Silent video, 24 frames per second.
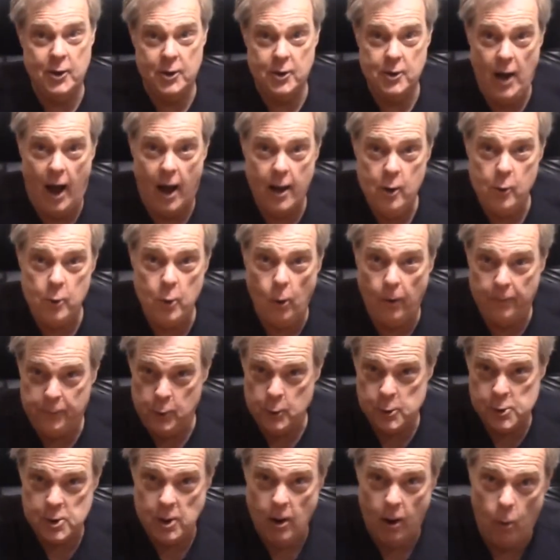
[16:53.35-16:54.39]
I don't know if you
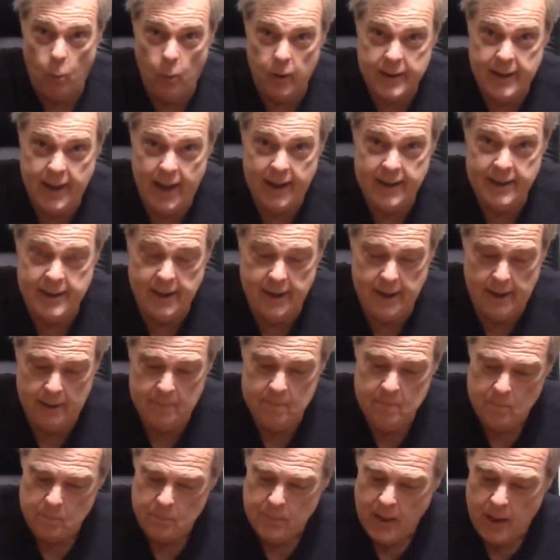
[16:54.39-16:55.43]
saw what that
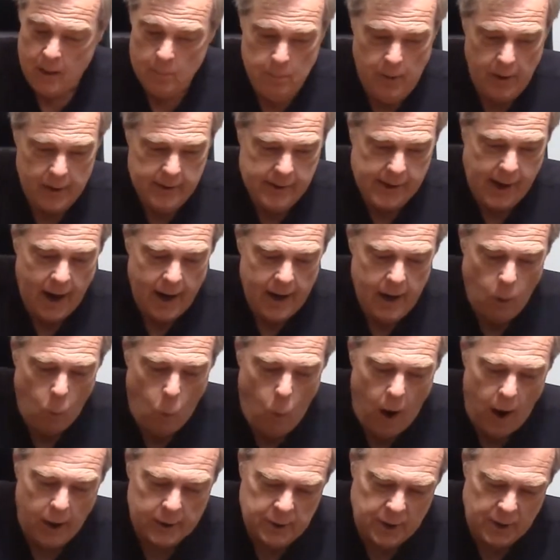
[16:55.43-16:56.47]
did, but kind of
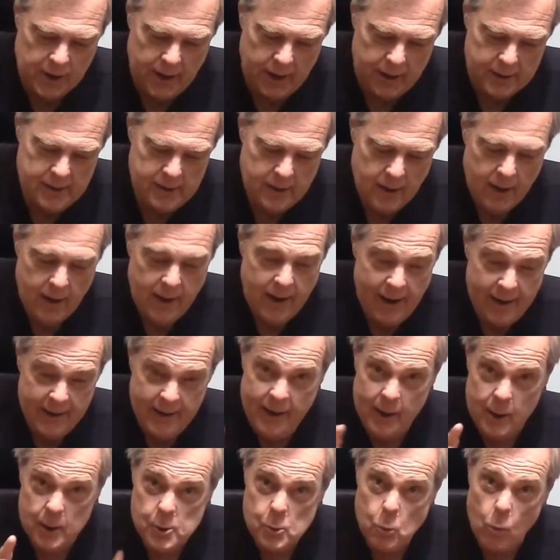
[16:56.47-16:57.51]
watch this. And
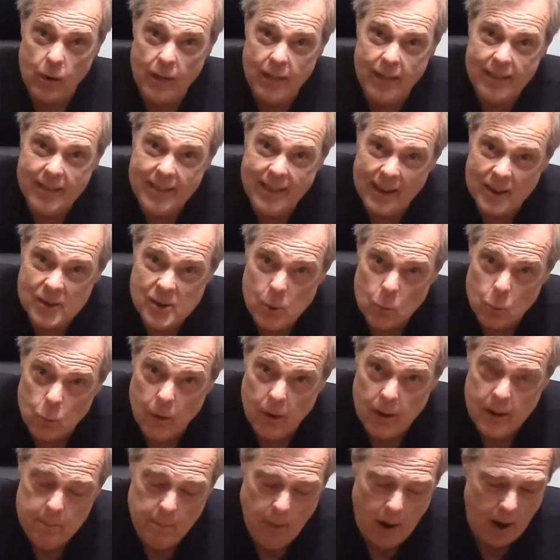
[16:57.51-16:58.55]
here's one of the things that
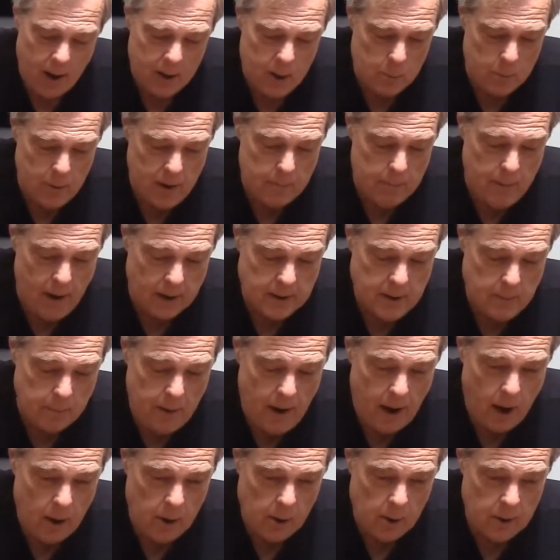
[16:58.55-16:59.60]
really bothered me about the
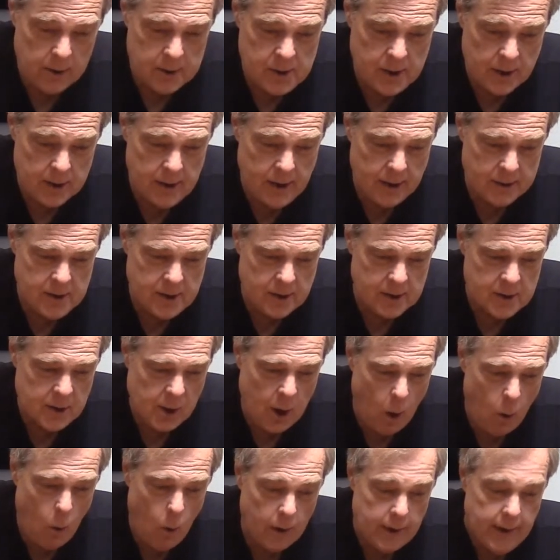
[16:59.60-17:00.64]
powder is it's
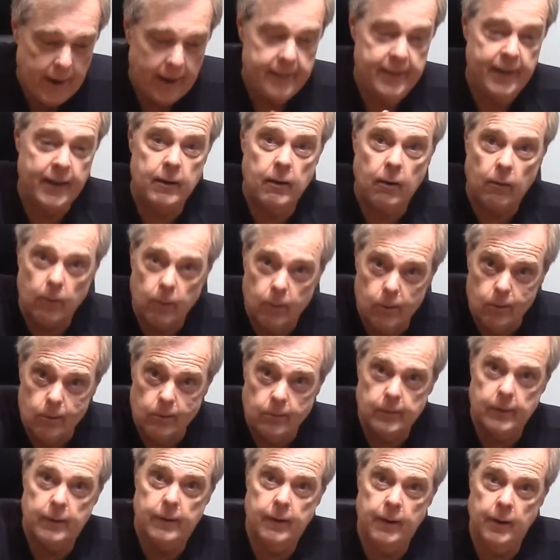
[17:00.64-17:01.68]
going and then
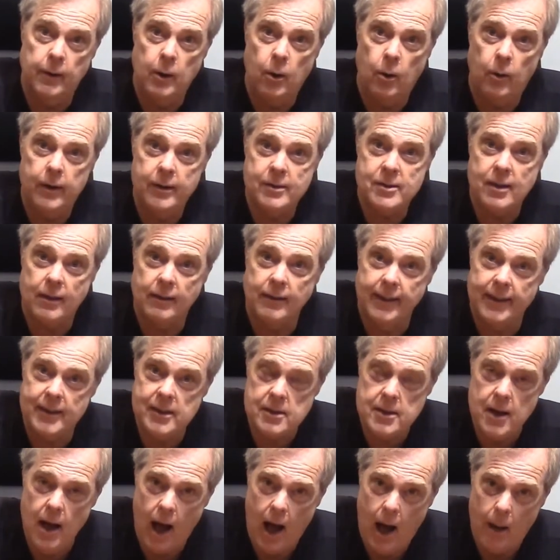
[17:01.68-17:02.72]
it suddenly
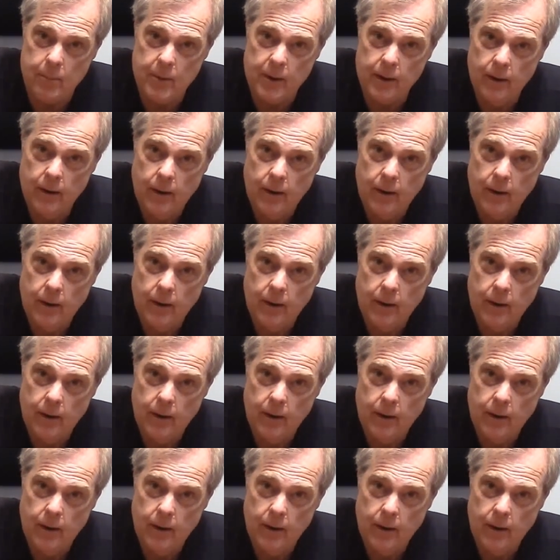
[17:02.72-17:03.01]
stopped.